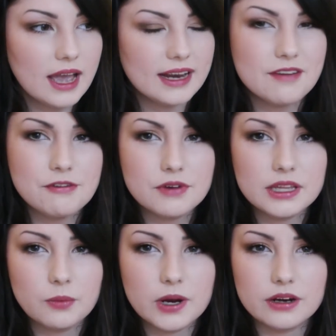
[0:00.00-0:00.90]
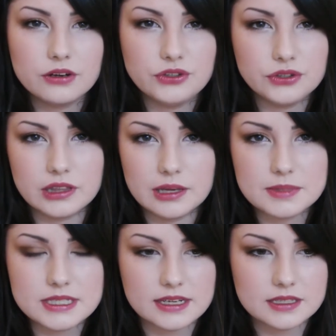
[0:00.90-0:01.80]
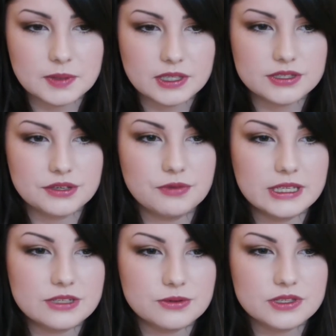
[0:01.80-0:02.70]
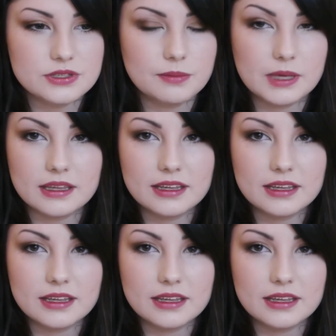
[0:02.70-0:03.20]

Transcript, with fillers: I never really wear nude lipsticks because they really don't suit me.